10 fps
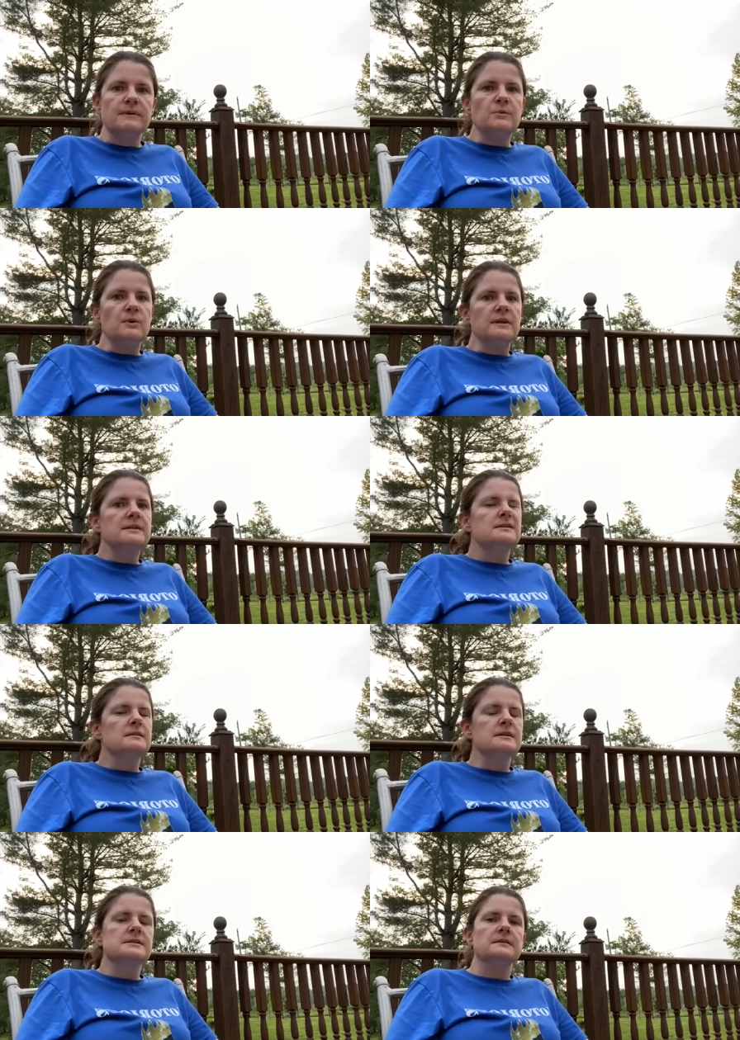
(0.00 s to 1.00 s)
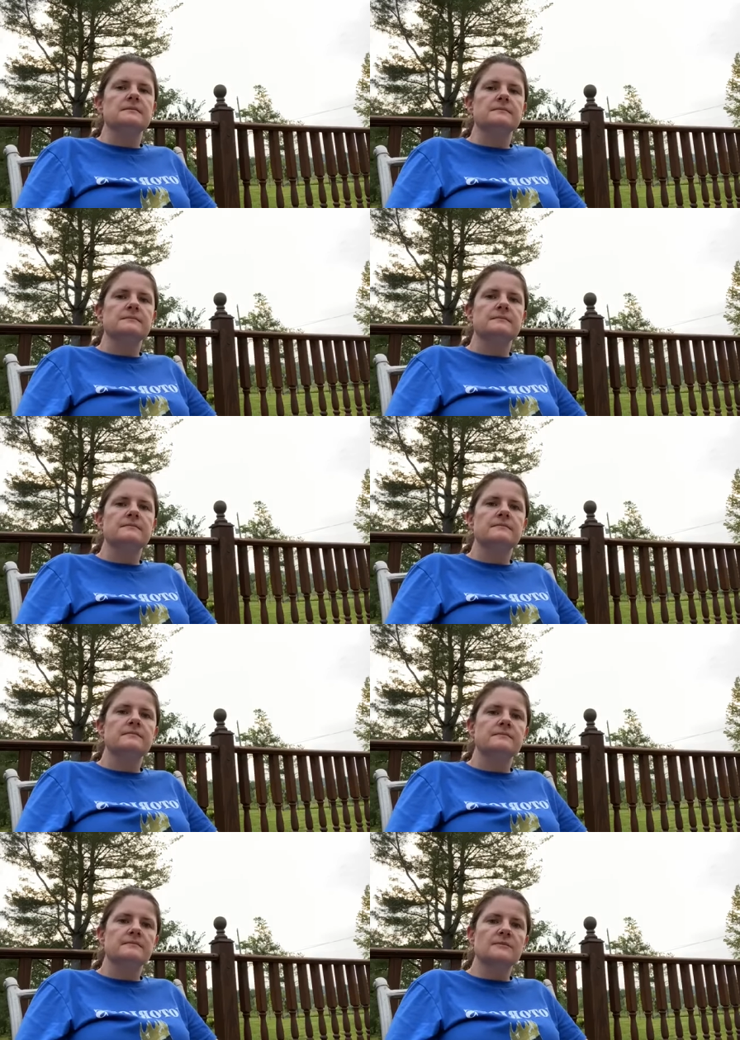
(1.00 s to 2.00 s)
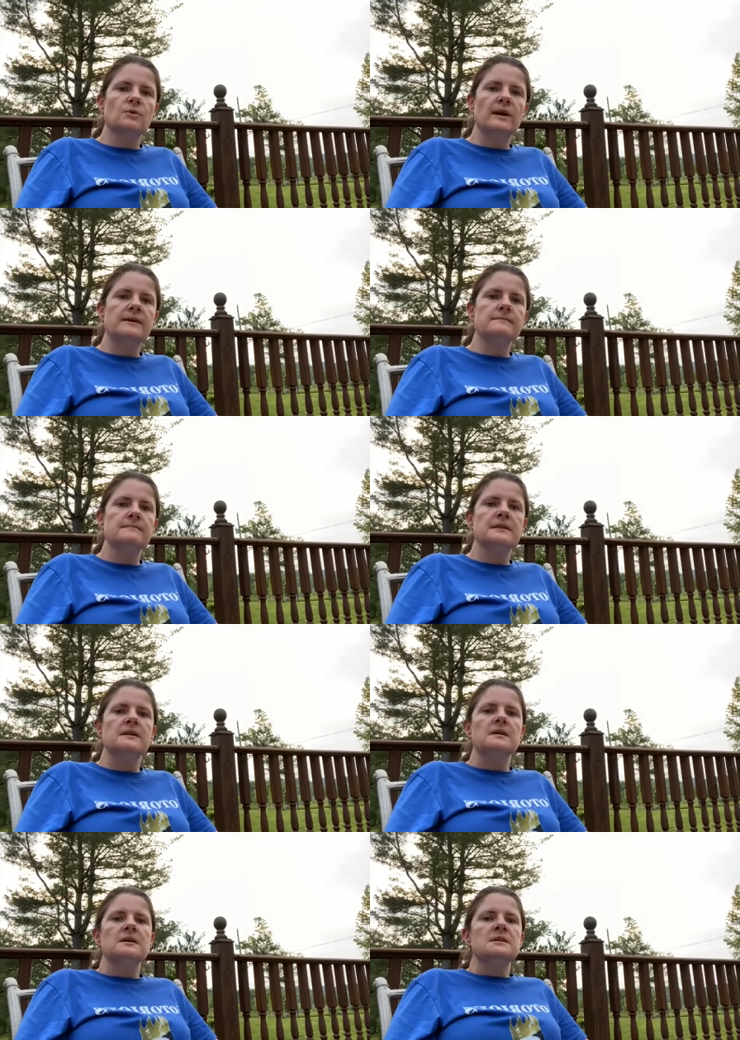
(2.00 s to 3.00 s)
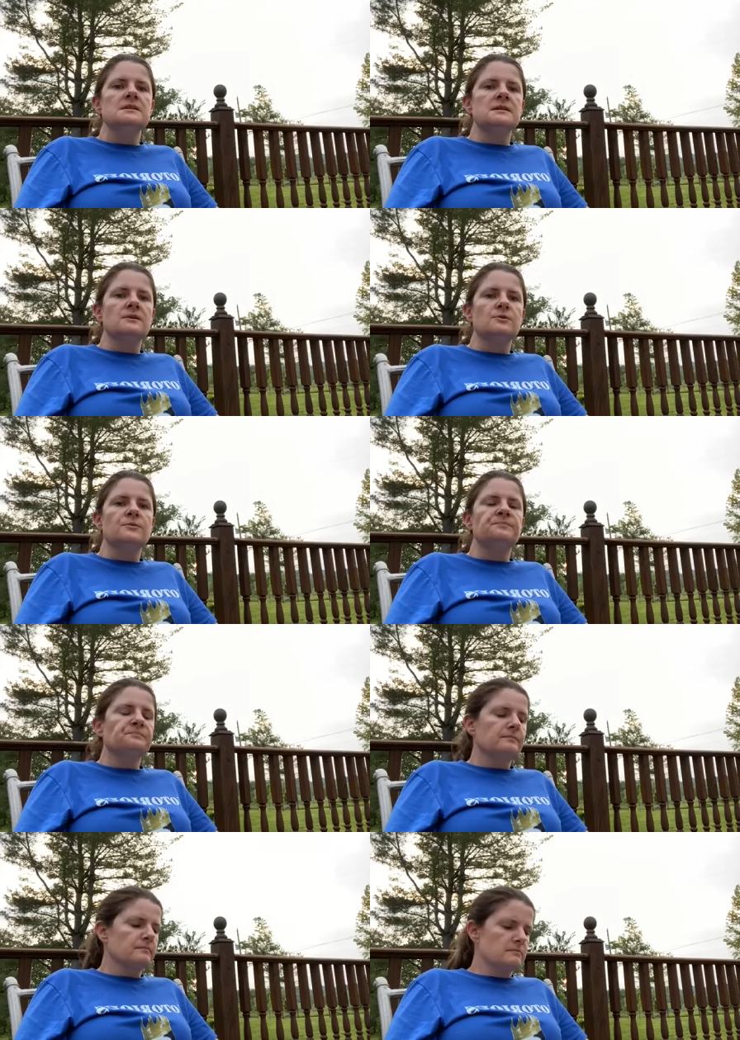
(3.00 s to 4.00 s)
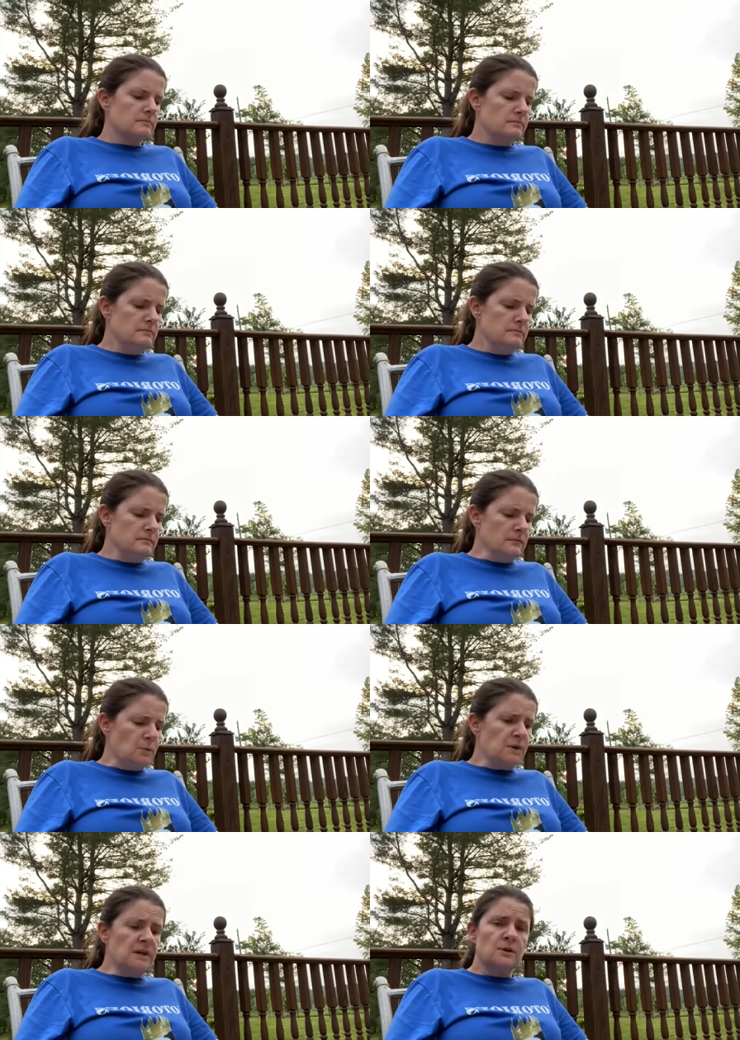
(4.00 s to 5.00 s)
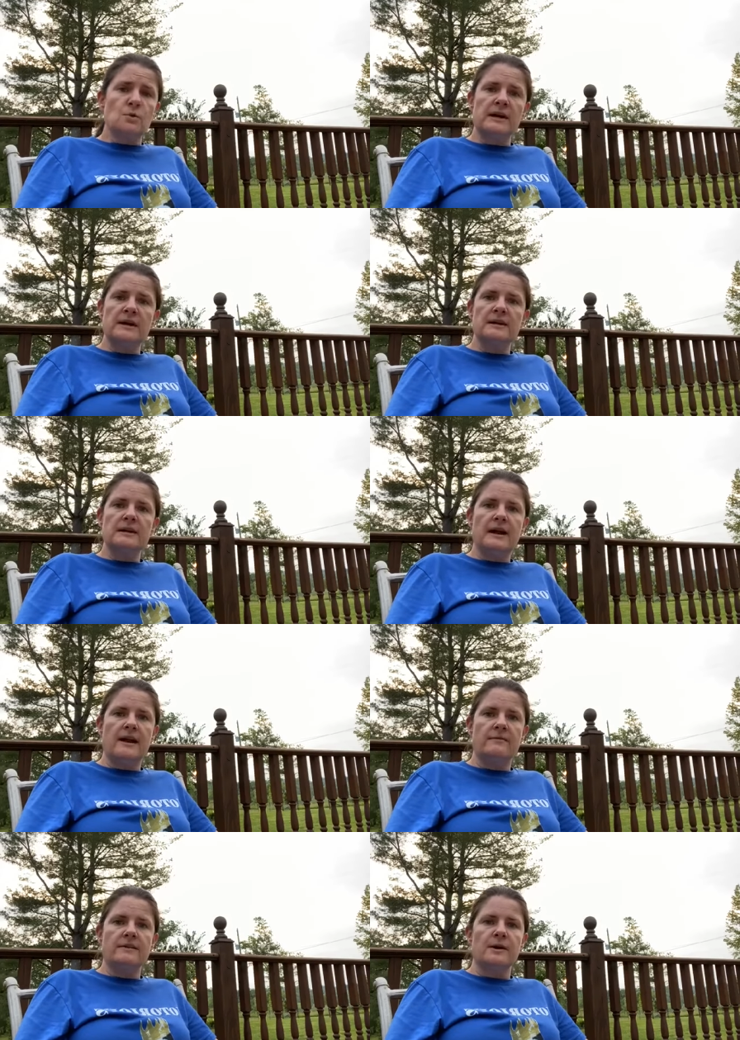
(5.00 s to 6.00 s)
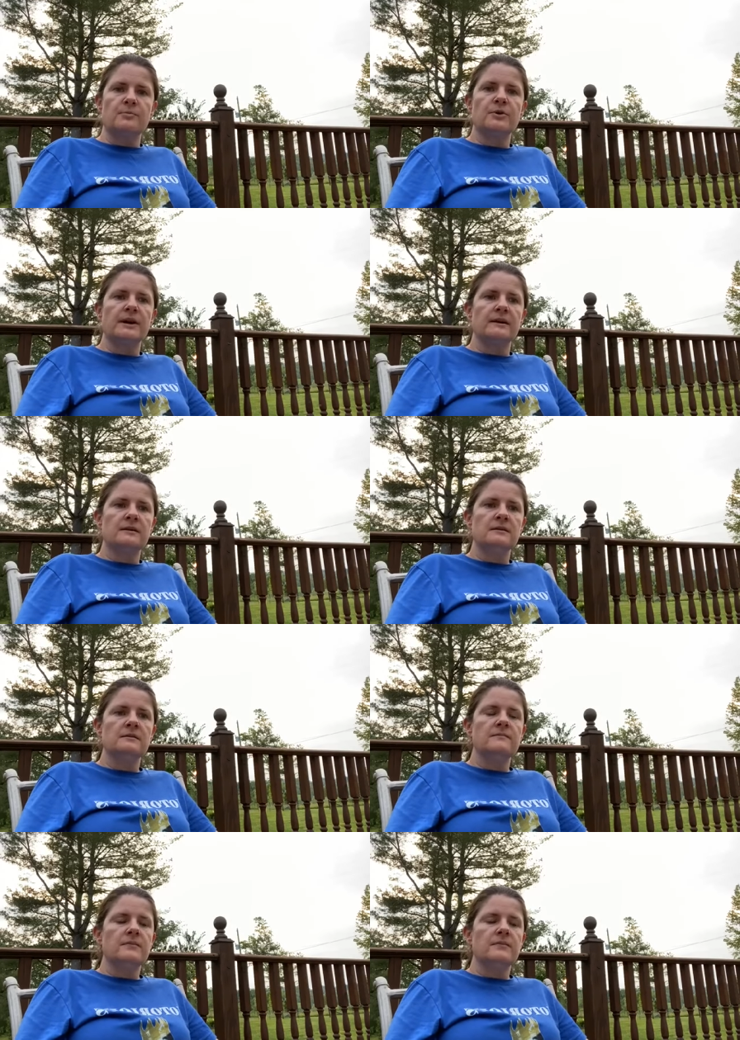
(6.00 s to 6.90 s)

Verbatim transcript: Be willing to listen. Okay? So we're going to go ahead and have our prayer.